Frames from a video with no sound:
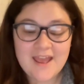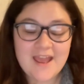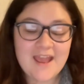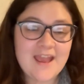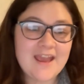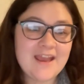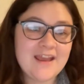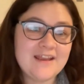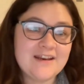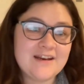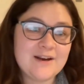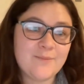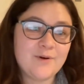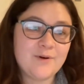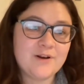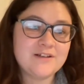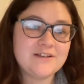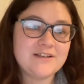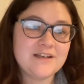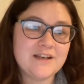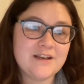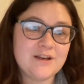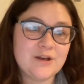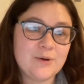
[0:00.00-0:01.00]
And I want
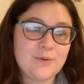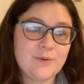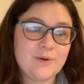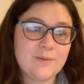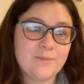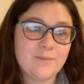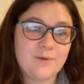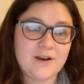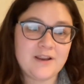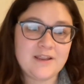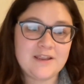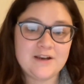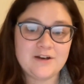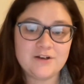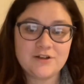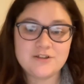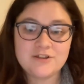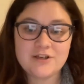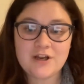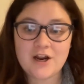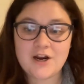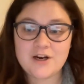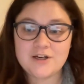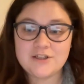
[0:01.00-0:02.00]
to take a quick break here to
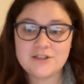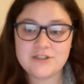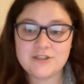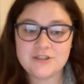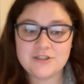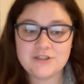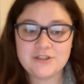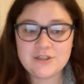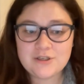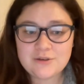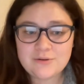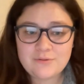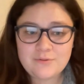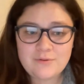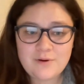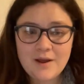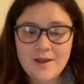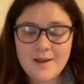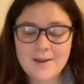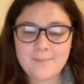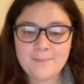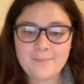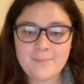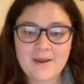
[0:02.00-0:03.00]
talk to you
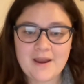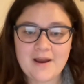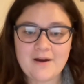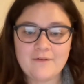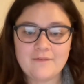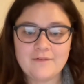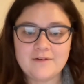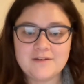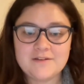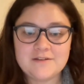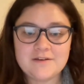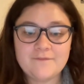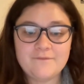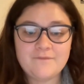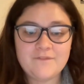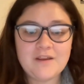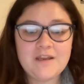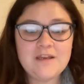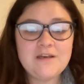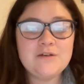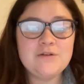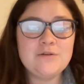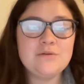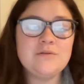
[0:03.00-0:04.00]
about
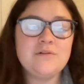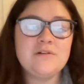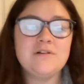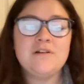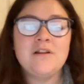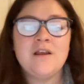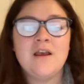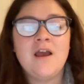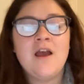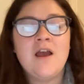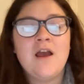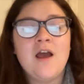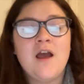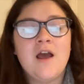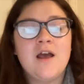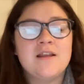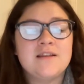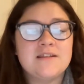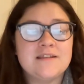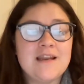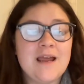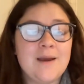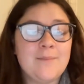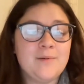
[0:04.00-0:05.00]
FanDuel.
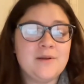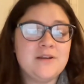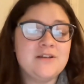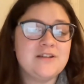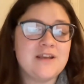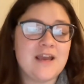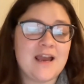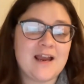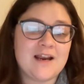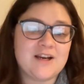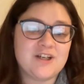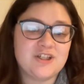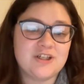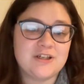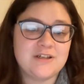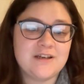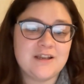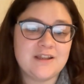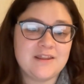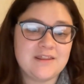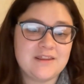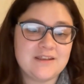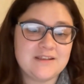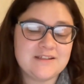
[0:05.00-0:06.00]
Snap into action
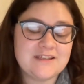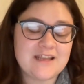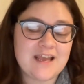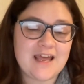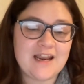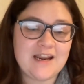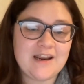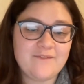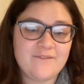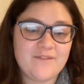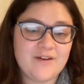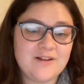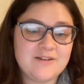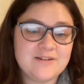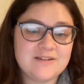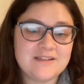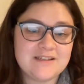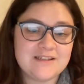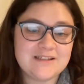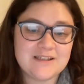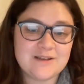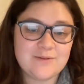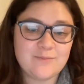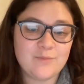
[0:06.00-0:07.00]
this NFL
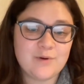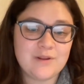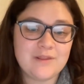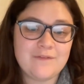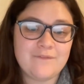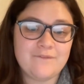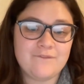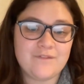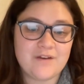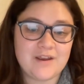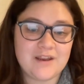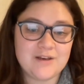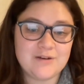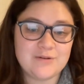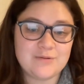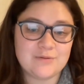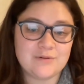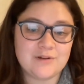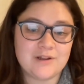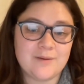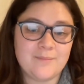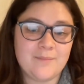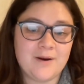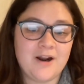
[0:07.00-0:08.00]
season with
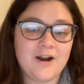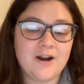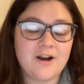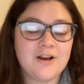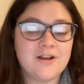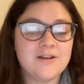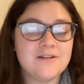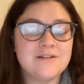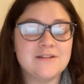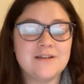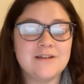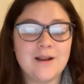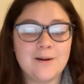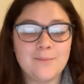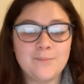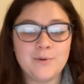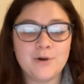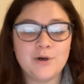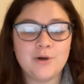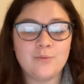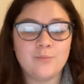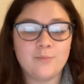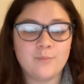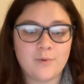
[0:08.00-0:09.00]
FanDuel, America's
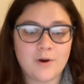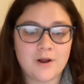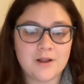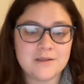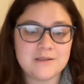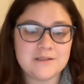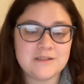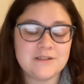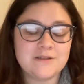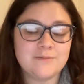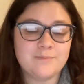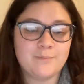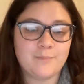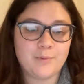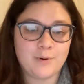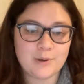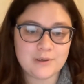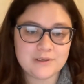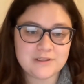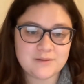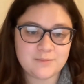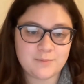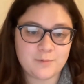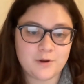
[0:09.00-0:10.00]
number one
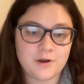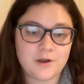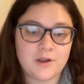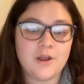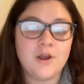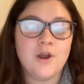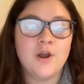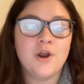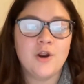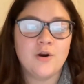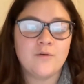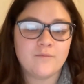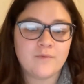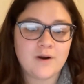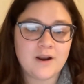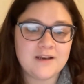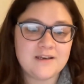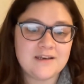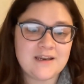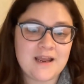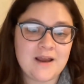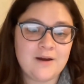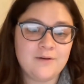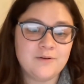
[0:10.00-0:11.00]
sports book.
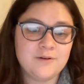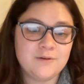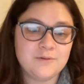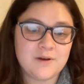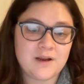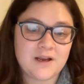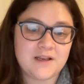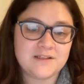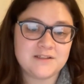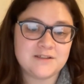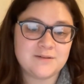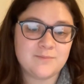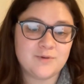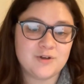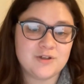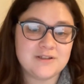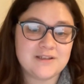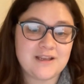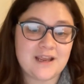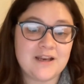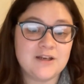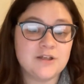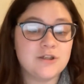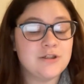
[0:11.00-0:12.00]
Right now, new customers
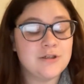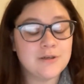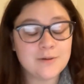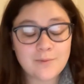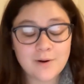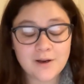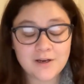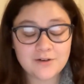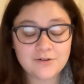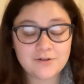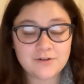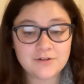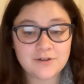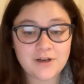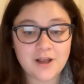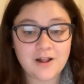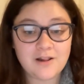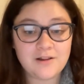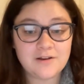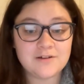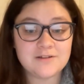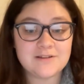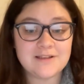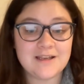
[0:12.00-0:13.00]
get
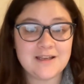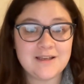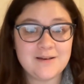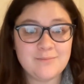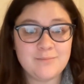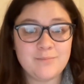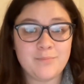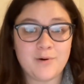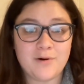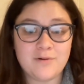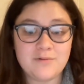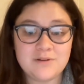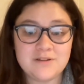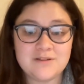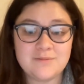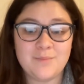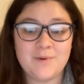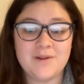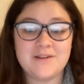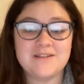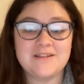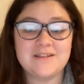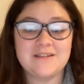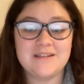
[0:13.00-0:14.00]
$200 in bonus
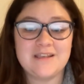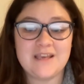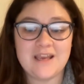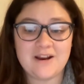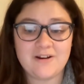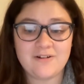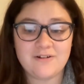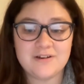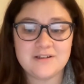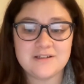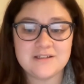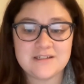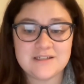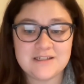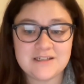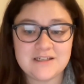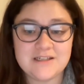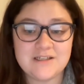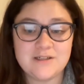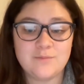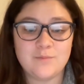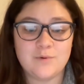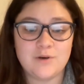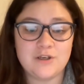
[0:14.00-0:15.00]
bets
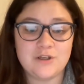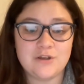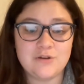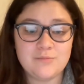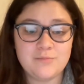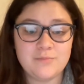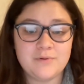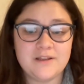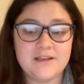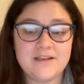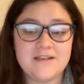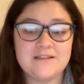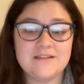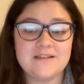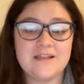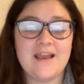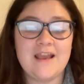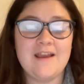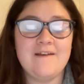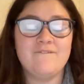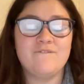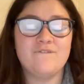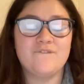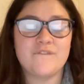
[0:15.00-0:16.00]
guaranteed when you place
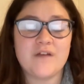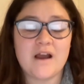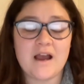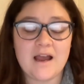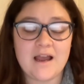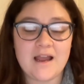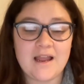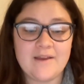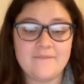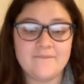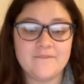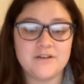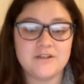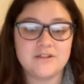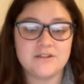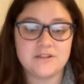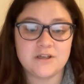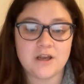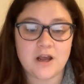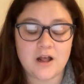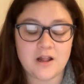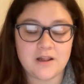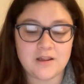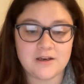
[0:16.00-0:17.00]
a
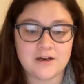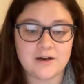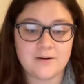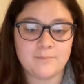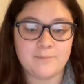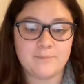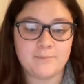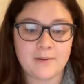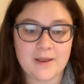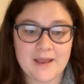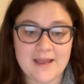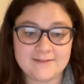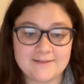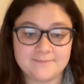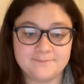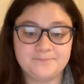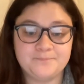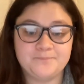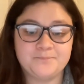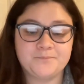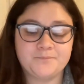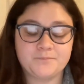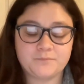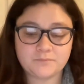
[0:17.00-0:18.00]
$5 bet.
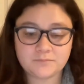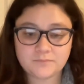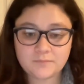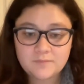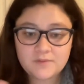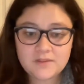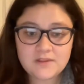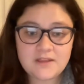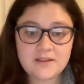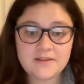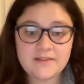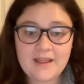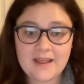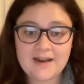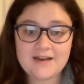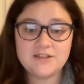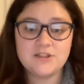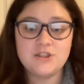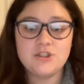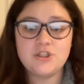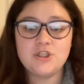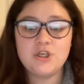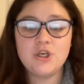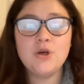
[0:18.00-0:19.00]
That
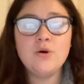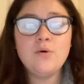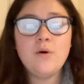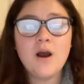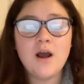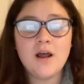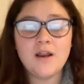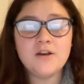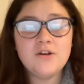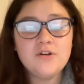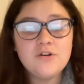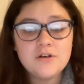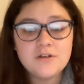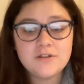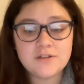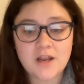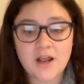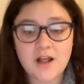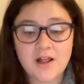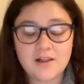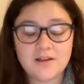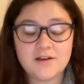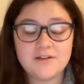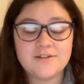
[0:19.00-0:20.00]
is
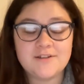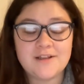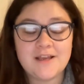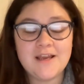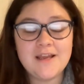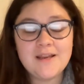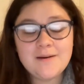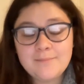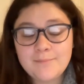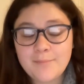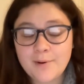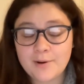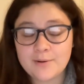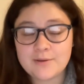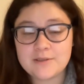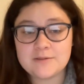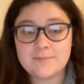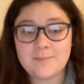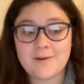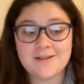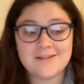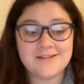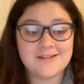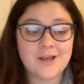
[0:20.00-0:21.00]
$200 in bonus
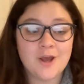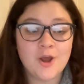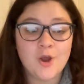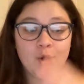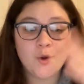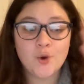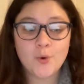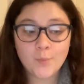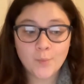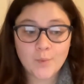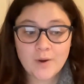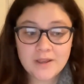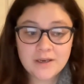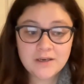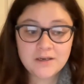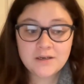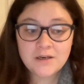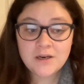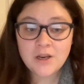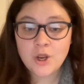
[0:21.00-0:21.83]
bets, win